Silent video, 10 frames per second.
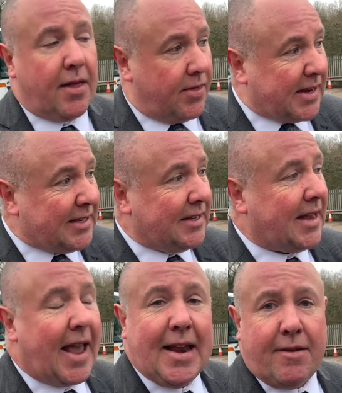This
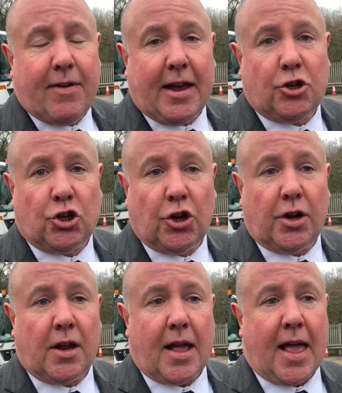is
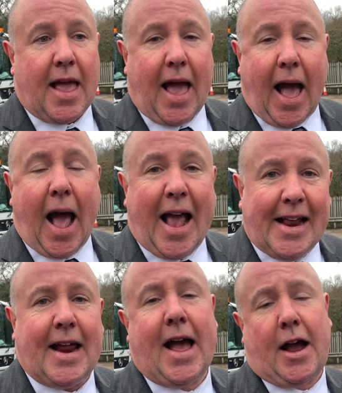innovation
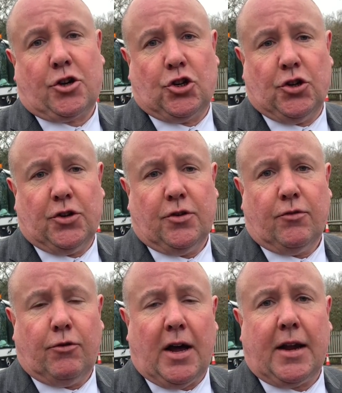in action
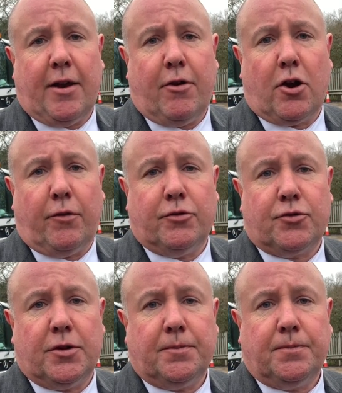right here in
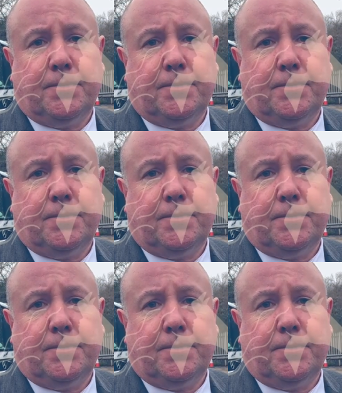Coventry.